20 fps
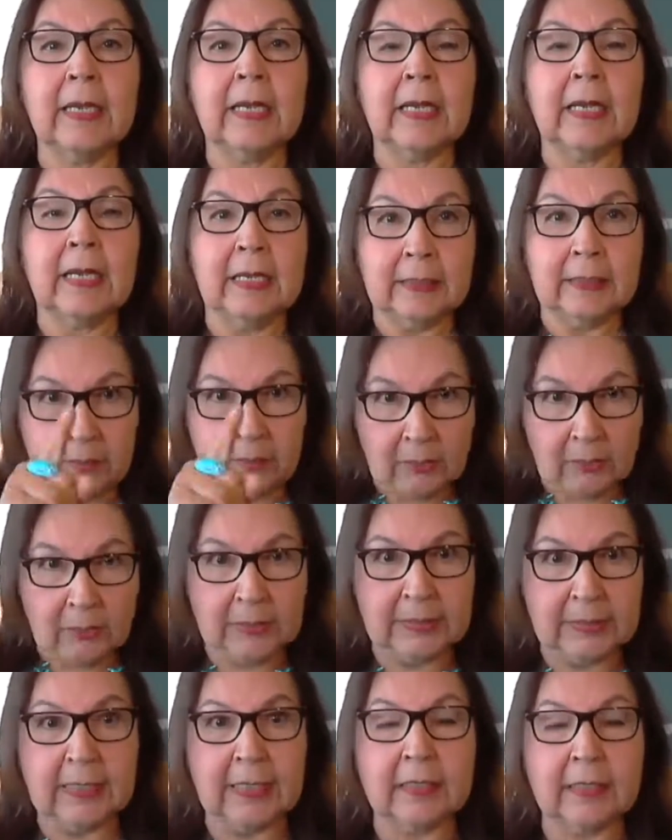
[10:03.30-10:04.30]
and go
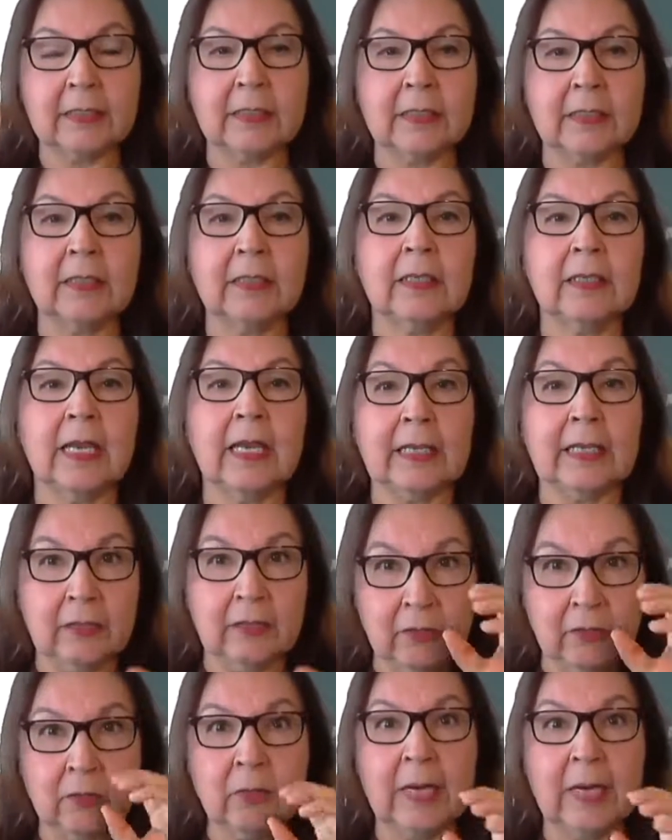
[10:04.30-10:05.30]
sit,
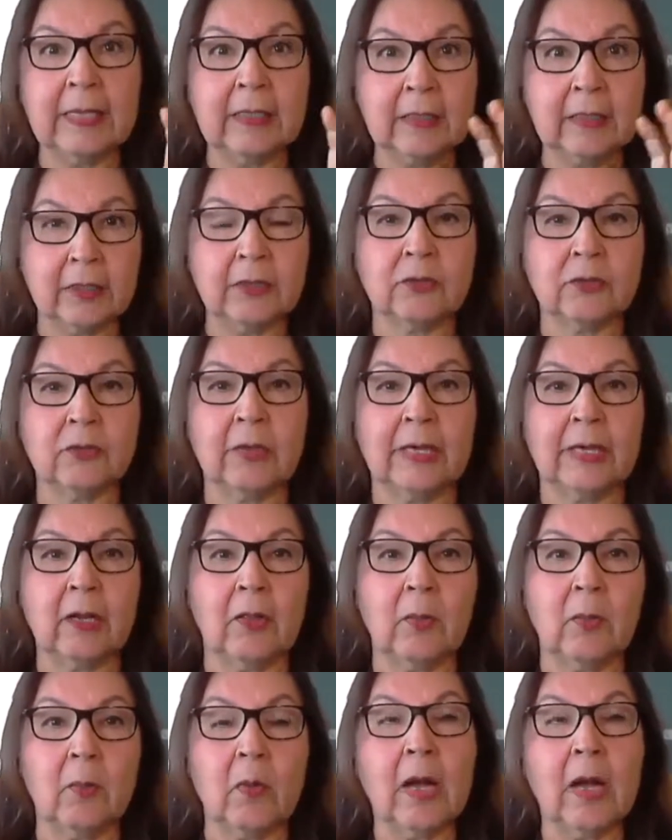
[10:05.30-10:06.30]
and you wait till you drink
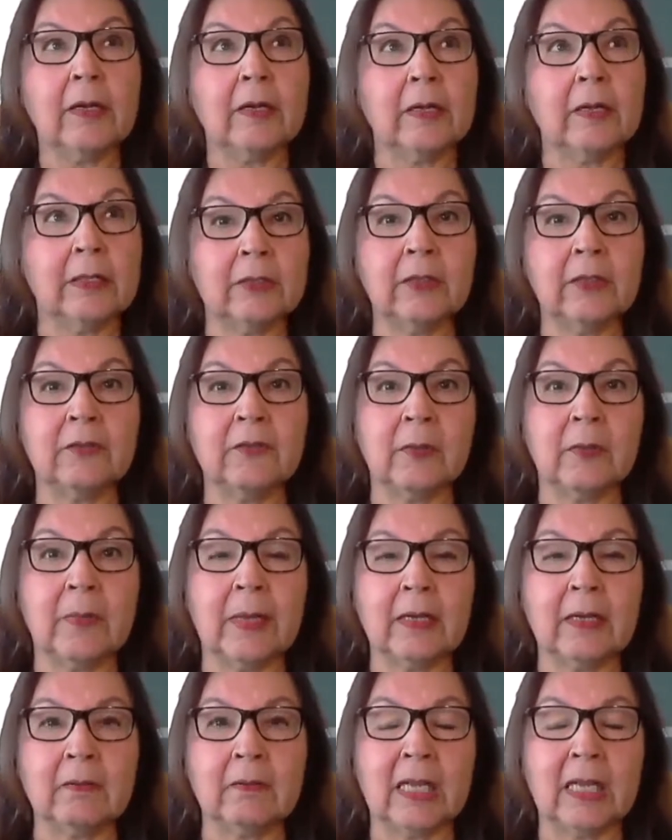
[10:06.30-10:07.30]
all the water, and do you feel
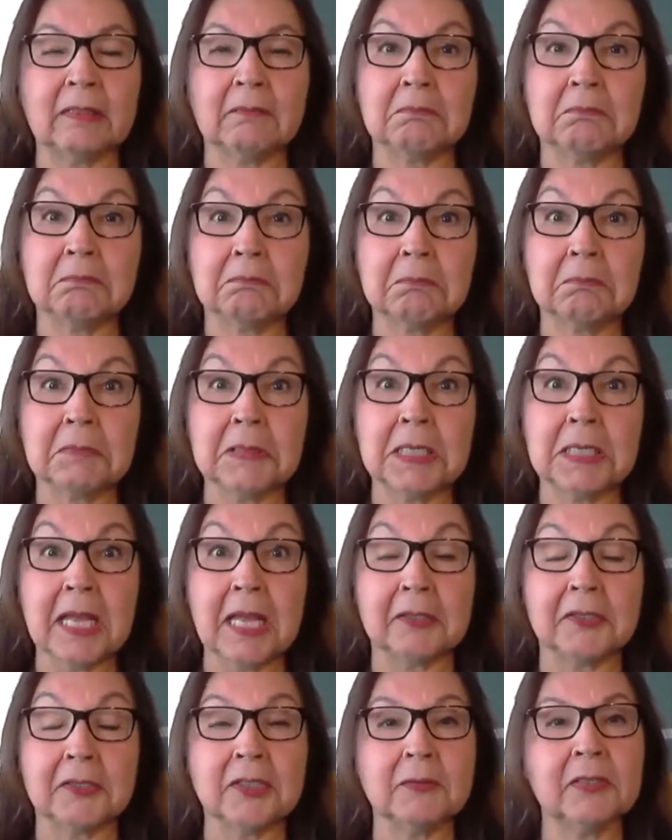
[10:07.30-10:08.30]
better? I'm like,
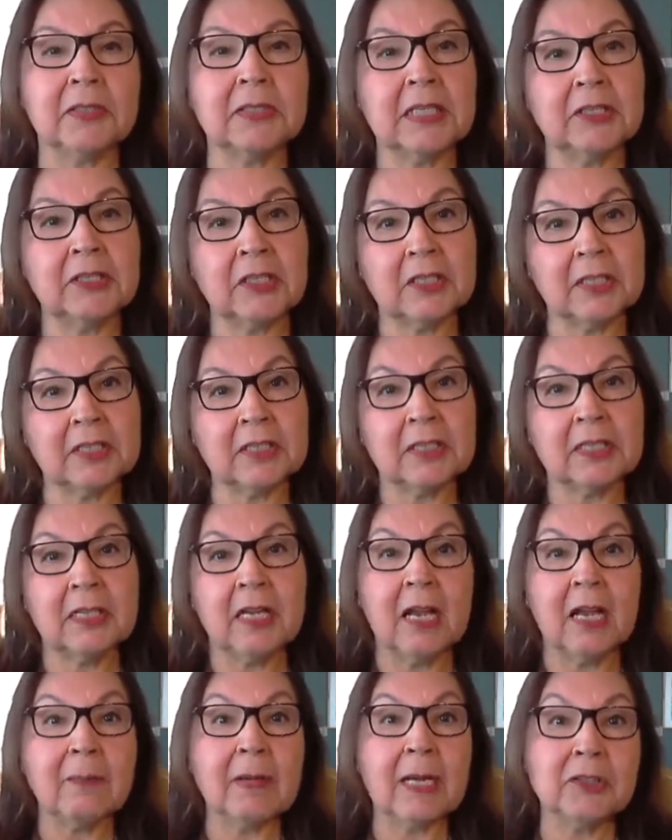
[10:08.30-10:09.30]
yeah. She was teaching us
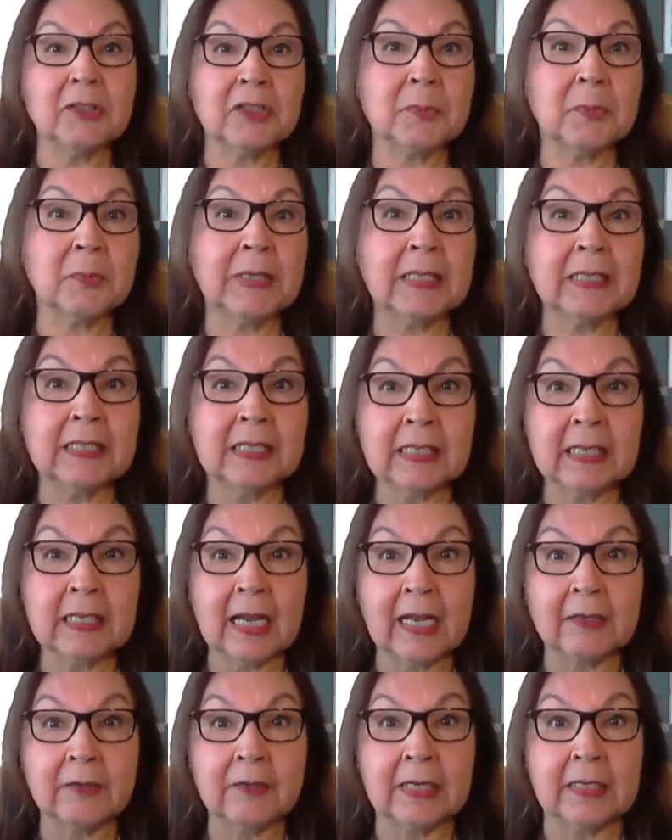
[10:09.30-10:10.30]
about just being
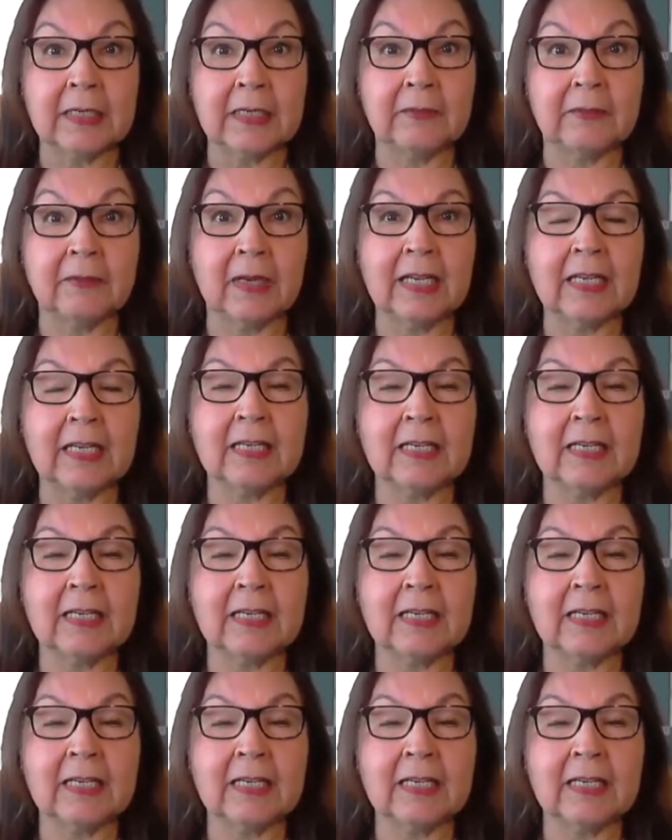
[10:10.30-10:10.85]
dehydrated, right?